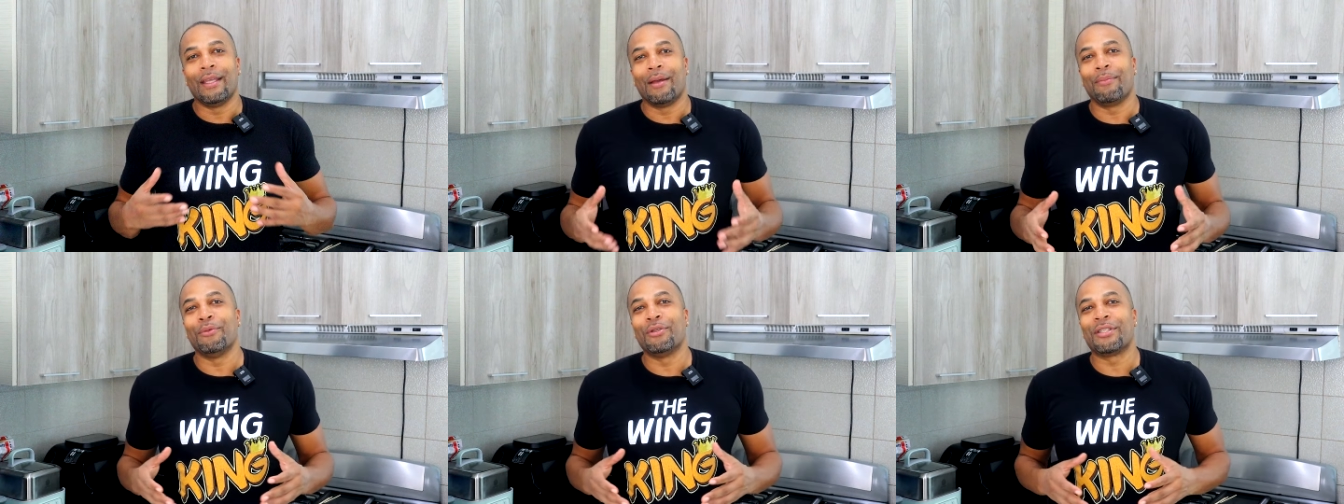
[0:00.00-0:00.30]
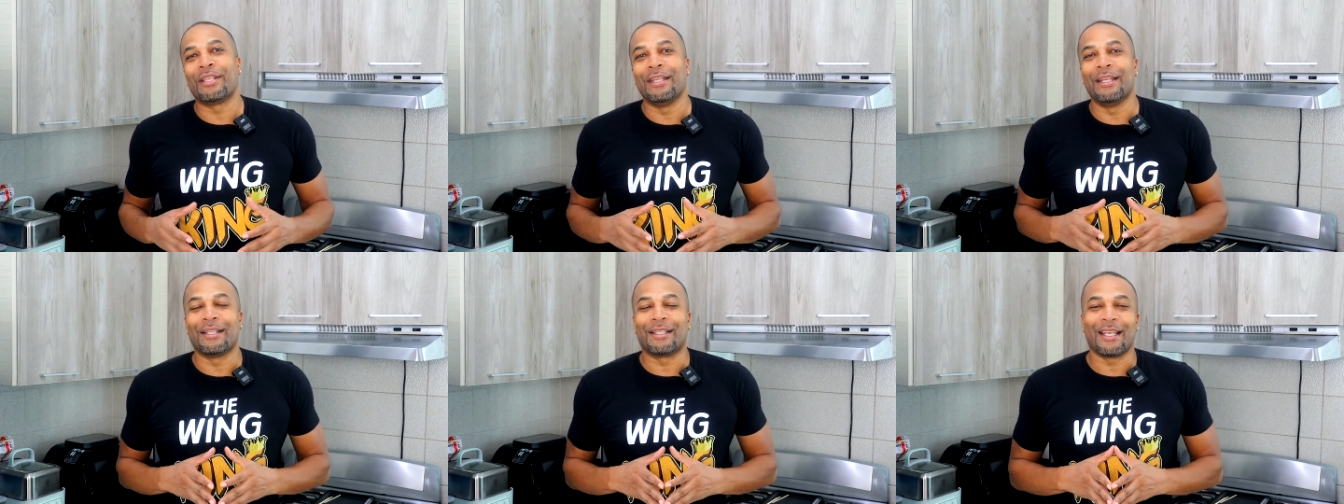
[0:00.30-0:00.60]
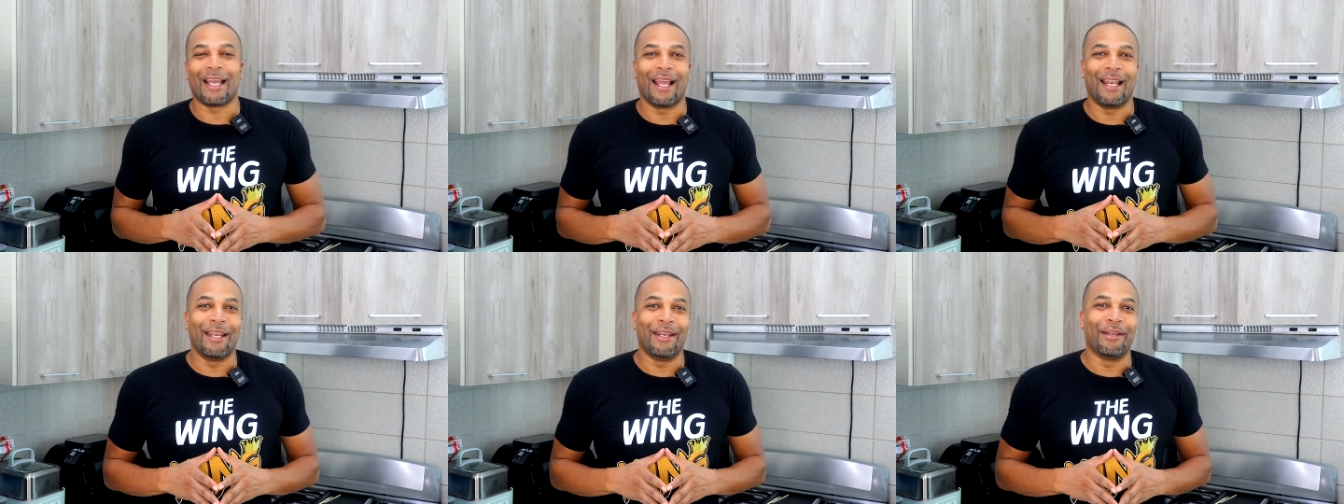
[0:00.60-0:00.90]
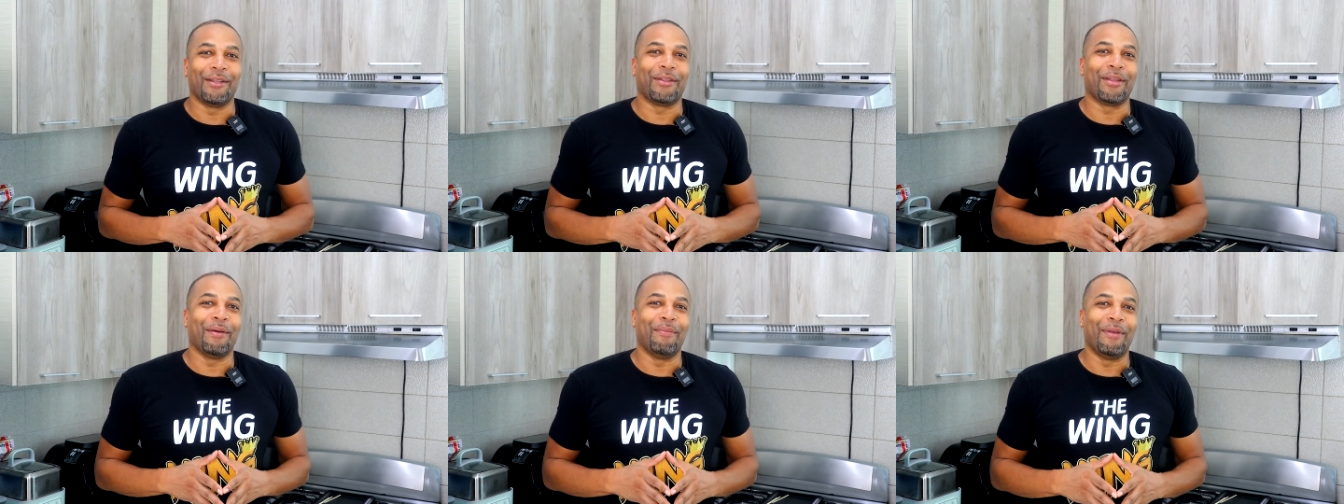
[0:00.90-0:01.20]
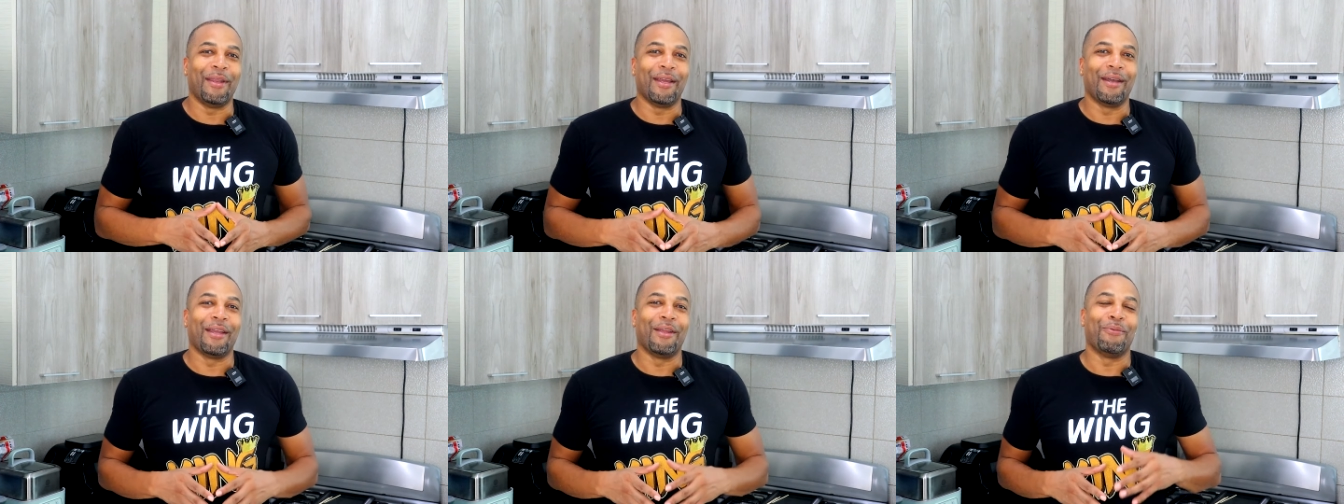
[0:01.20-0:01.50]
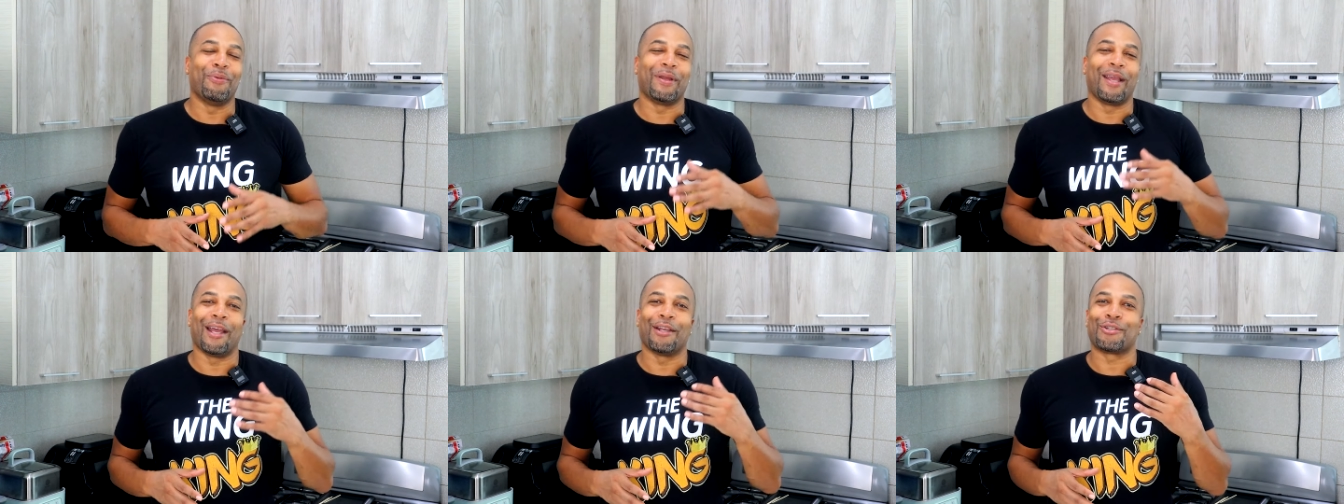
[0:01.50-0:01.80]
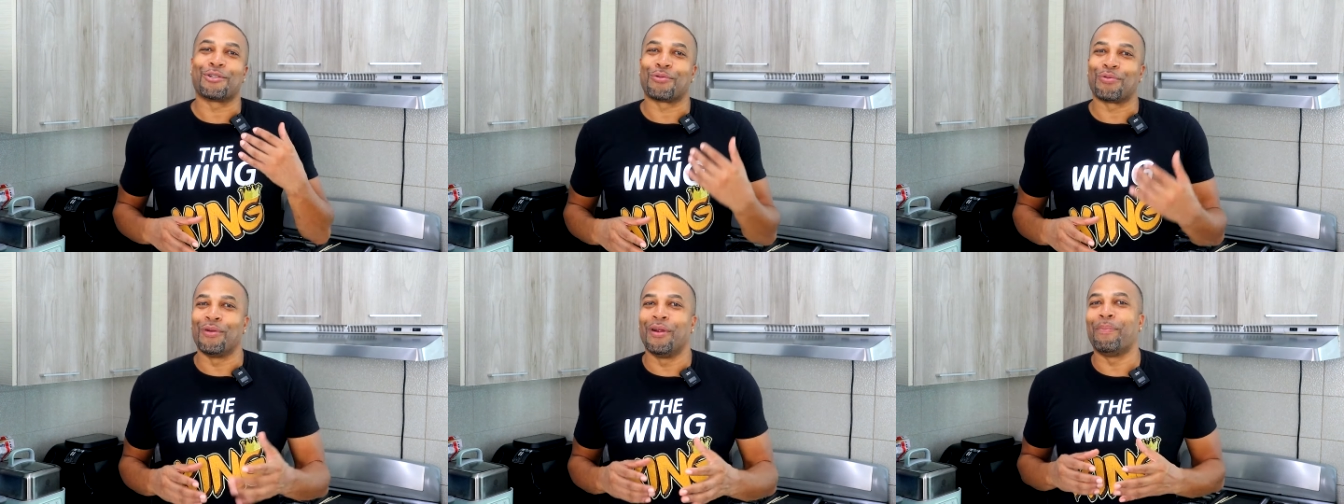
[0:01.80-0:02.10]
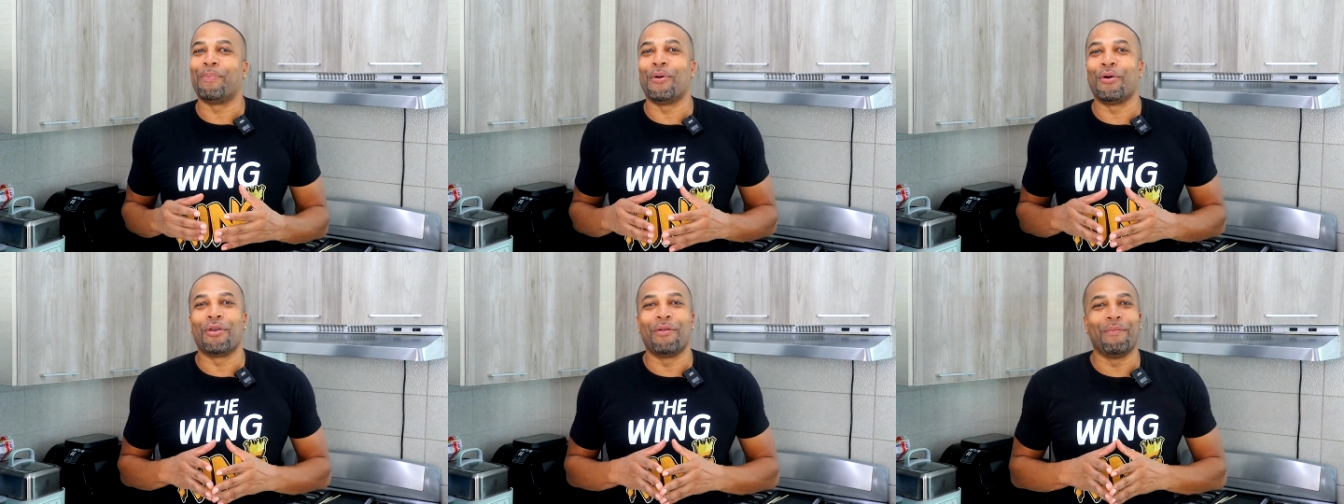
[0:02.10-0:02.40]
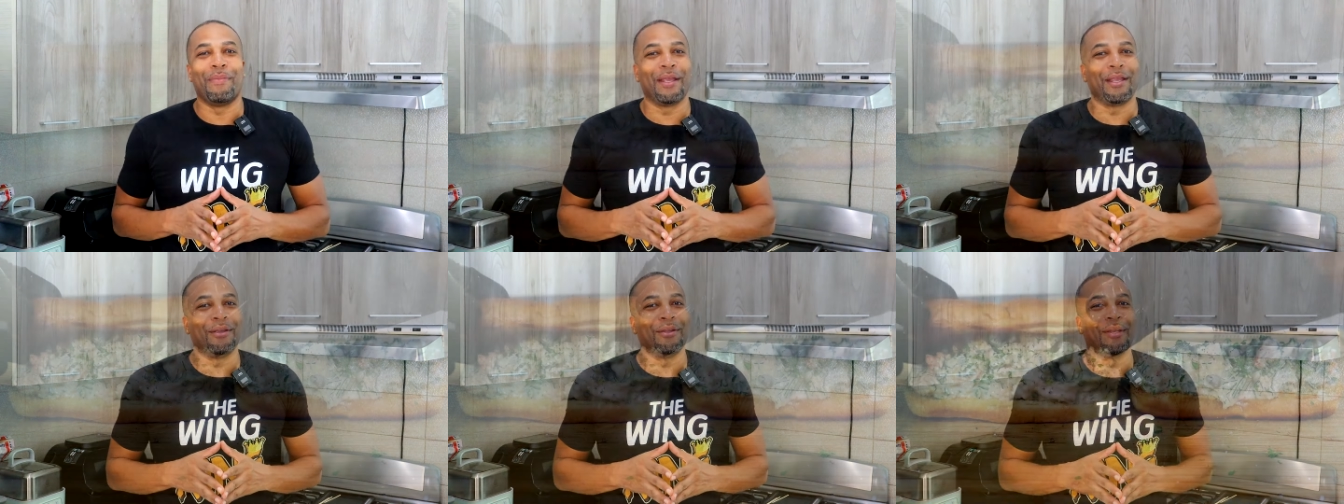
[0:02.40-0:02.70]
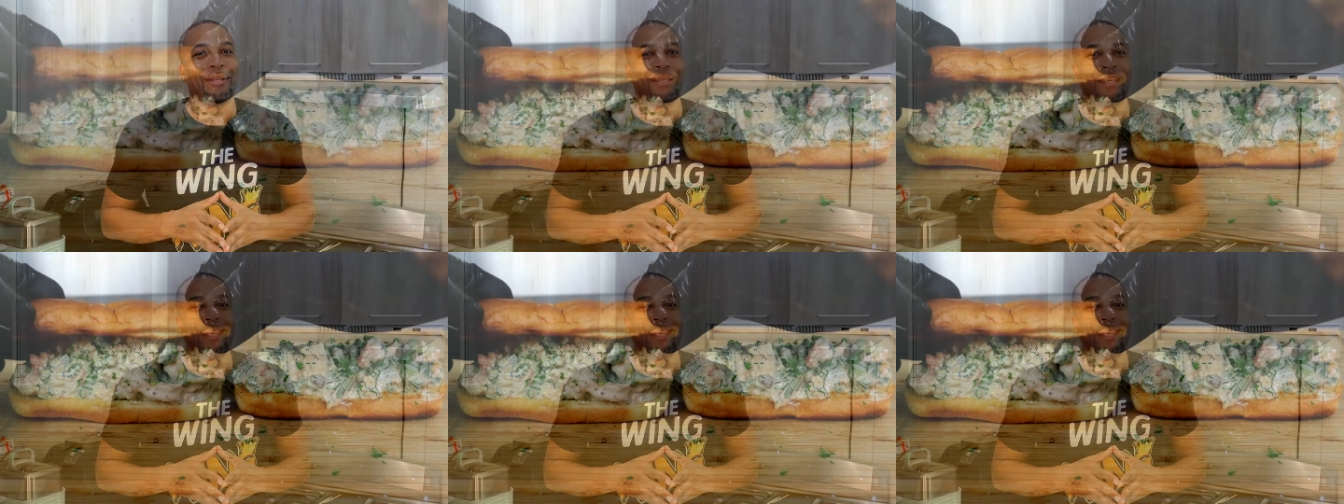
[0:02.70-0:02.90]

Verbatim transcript: Yep, you see the title in the thumbnail, and we got shrimp on the menu